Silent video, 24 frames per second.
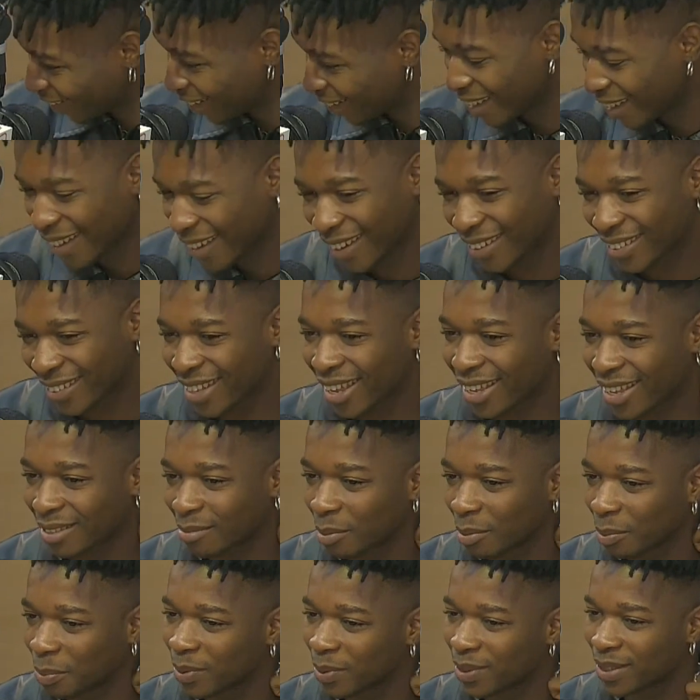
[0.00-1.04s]
Because I had to
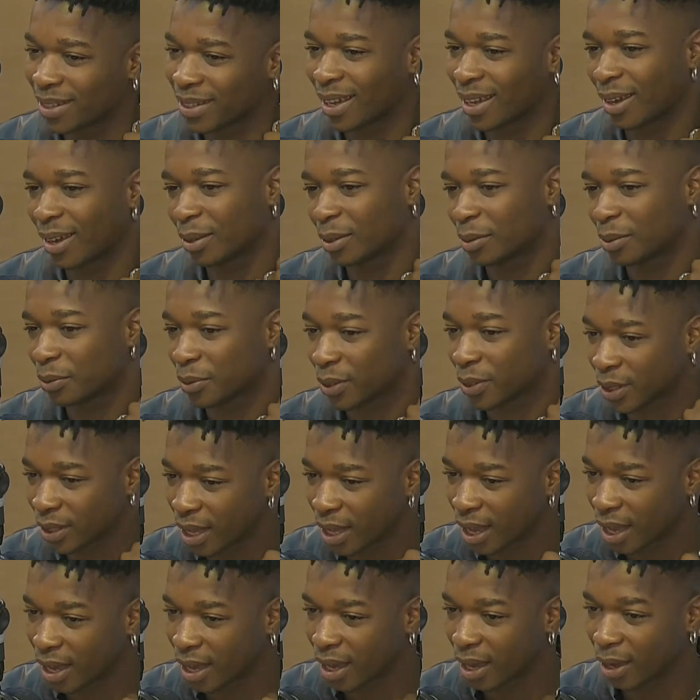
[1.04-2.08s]
be putting out
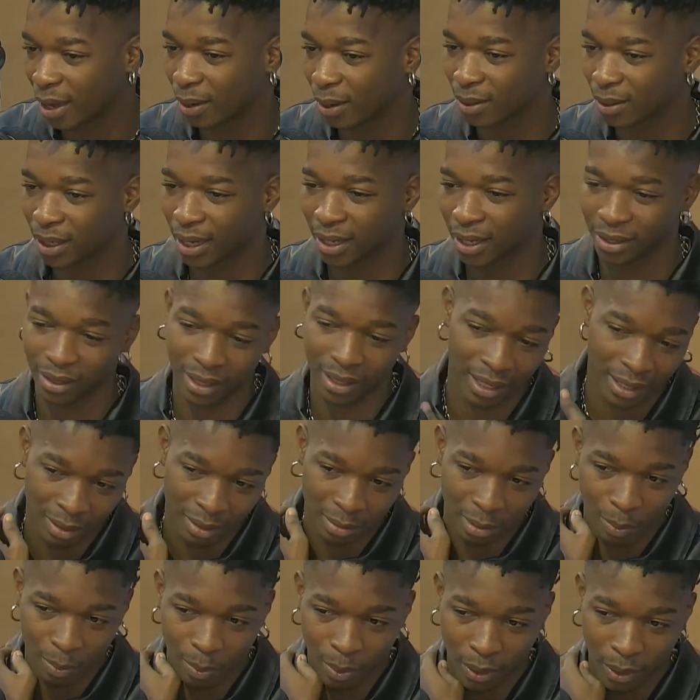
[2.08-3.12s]
freestyles. I had to
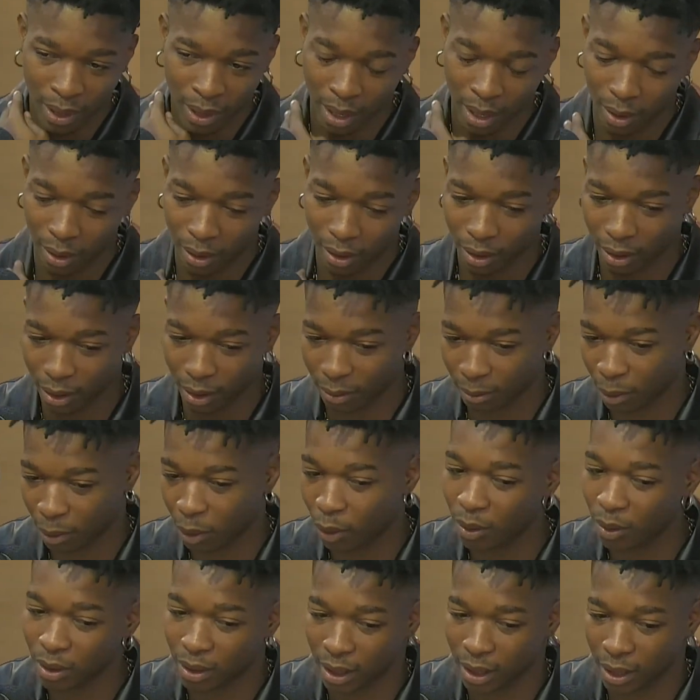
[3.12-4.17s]
be putting out
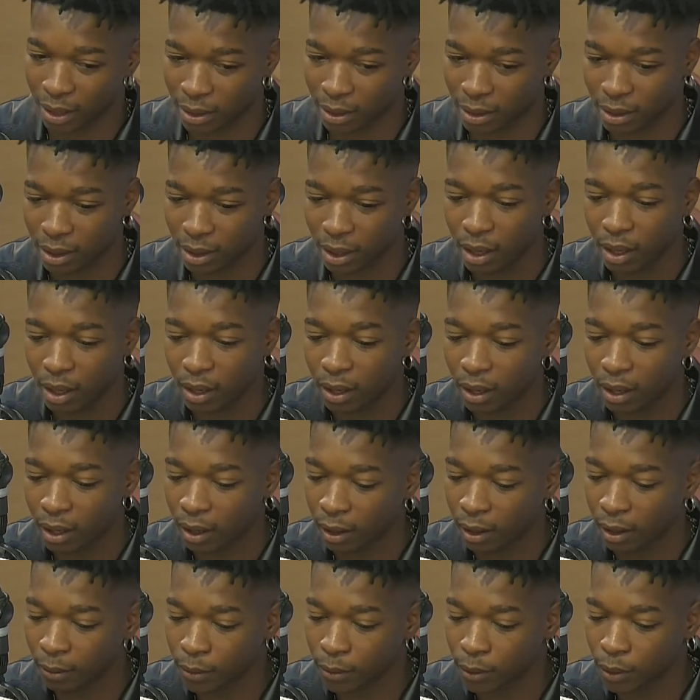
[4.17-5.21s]
content.
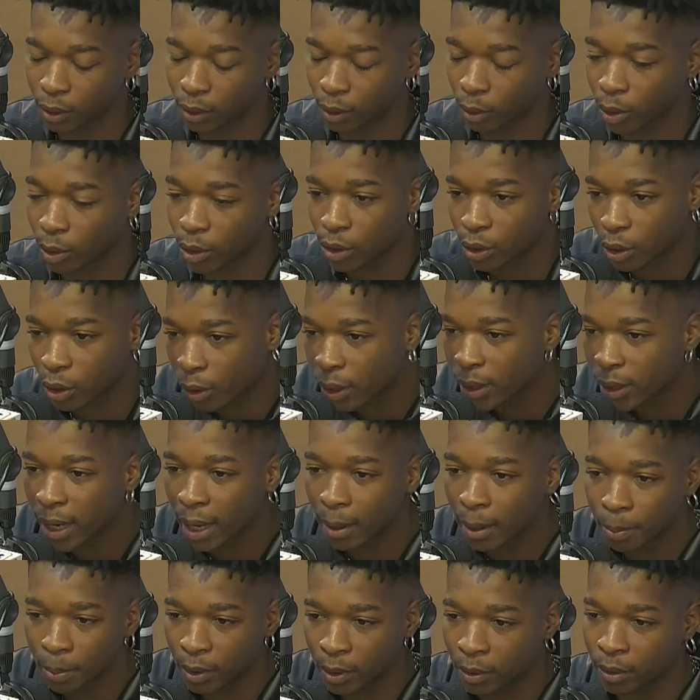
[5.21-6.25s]
So it was during
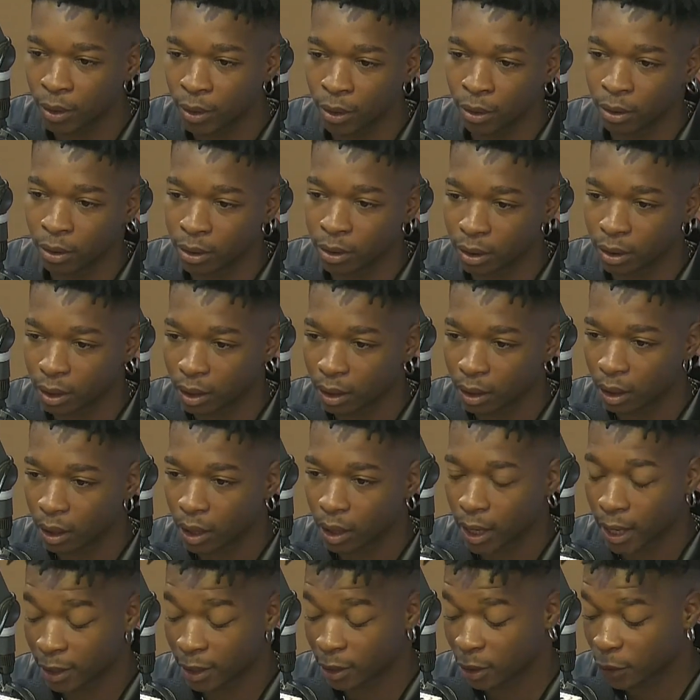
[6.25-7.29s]
that period.
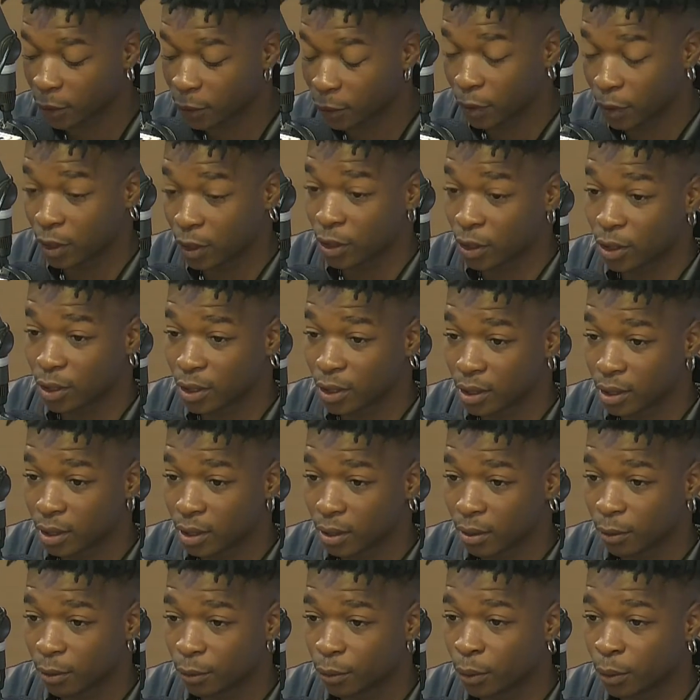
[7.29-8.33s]
I just finished
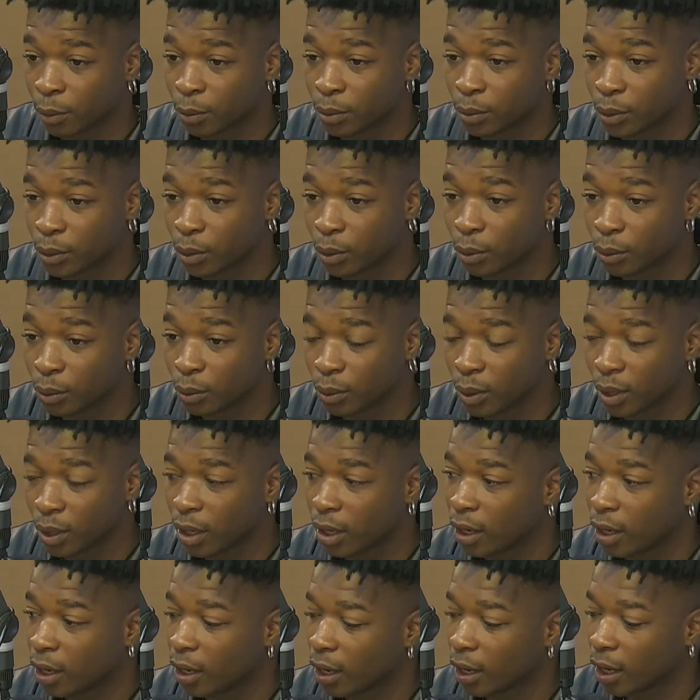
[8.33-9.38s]
from school,
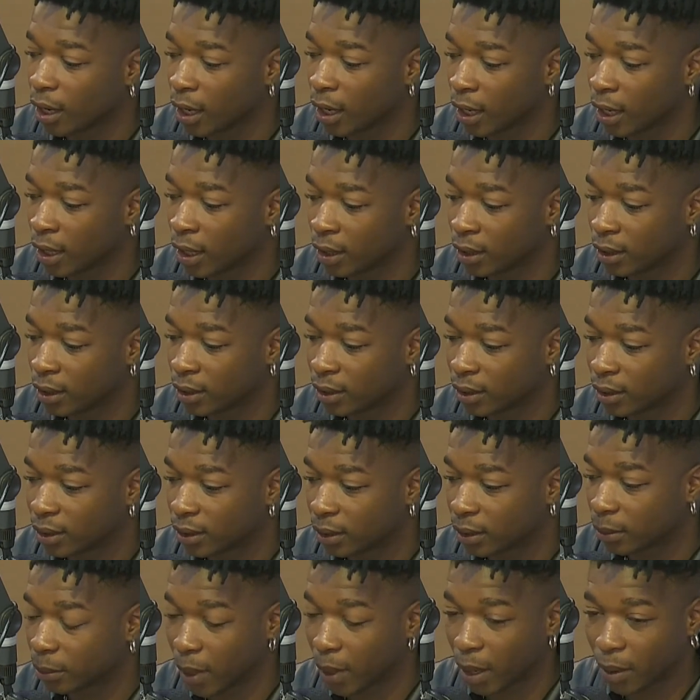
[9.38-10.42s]
and
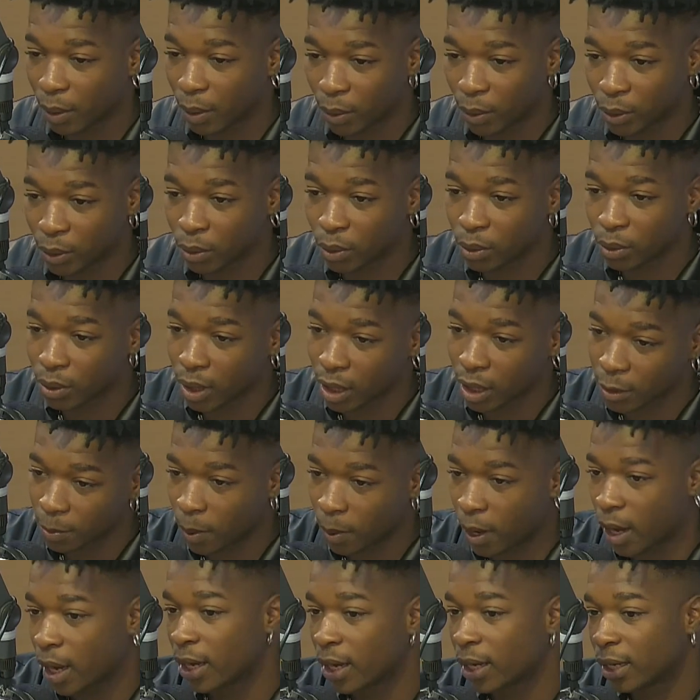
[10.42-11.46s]
my rent was going to expire.